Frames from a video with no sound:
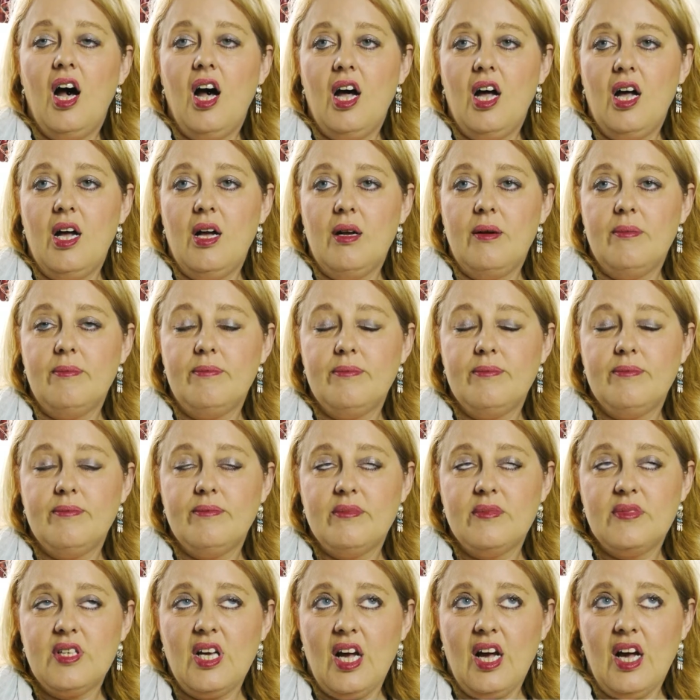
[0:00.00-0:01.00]

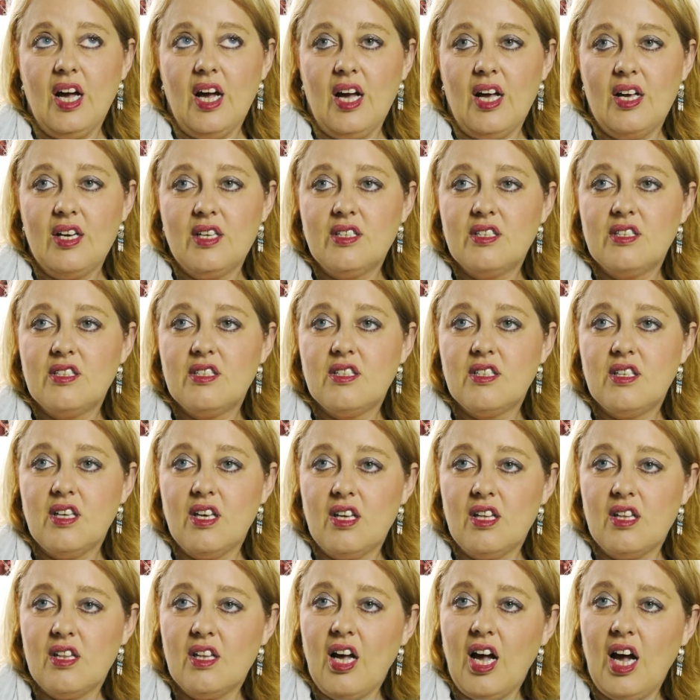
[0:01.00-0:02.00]
and
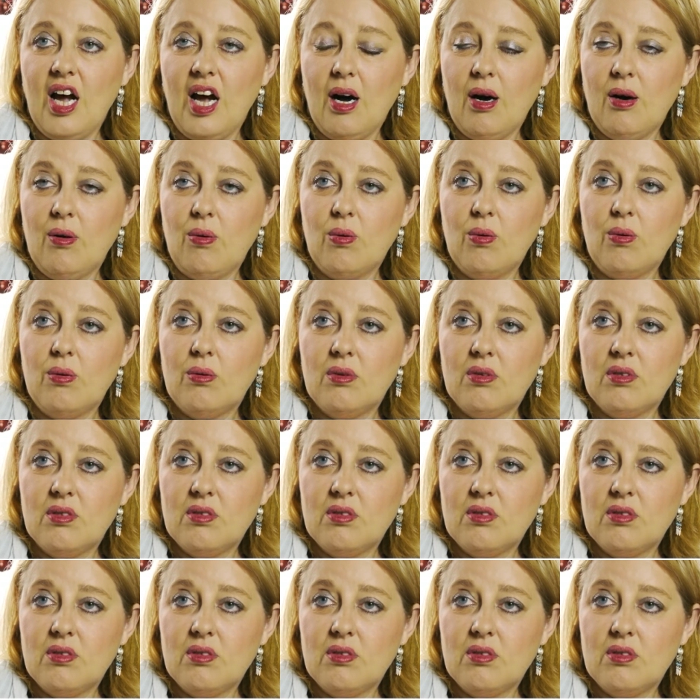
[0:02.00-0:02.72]
that how